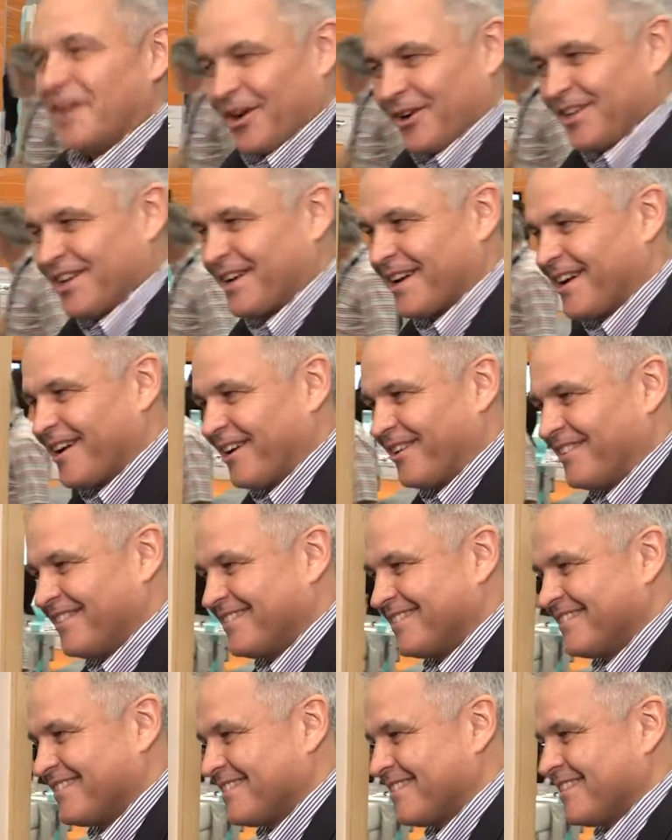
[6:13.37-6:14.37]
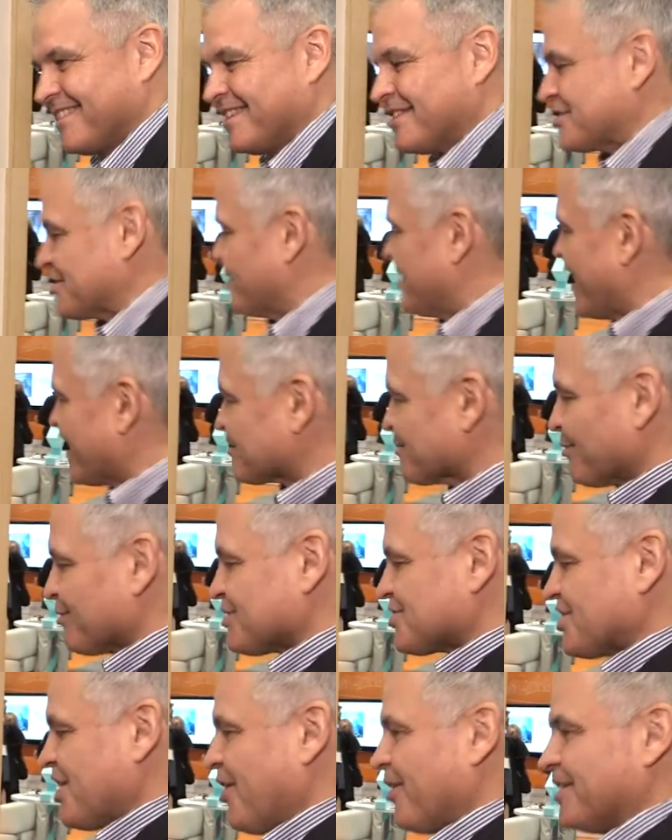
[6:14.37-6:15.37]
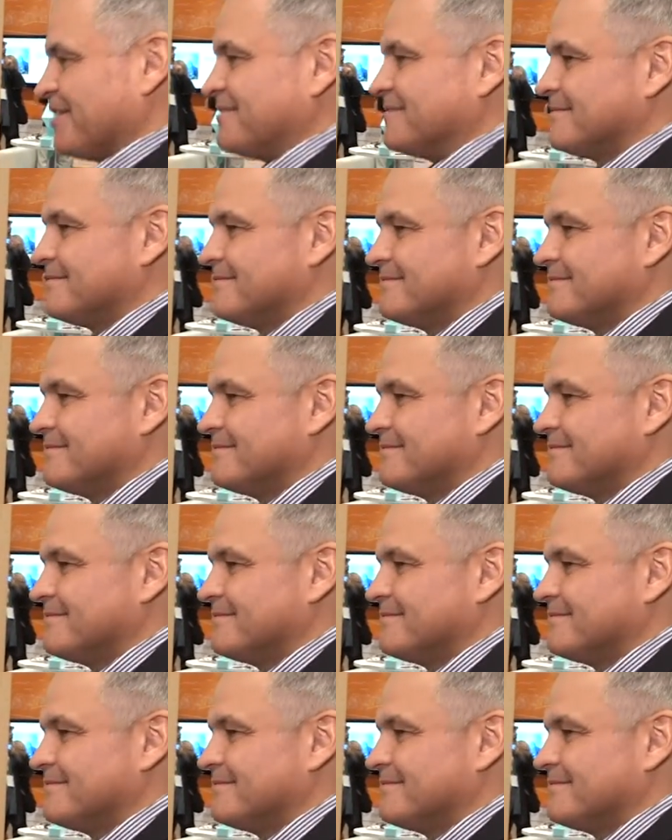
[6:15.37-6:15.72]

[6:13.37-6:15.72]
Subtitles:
There you go. So that's what we're showing.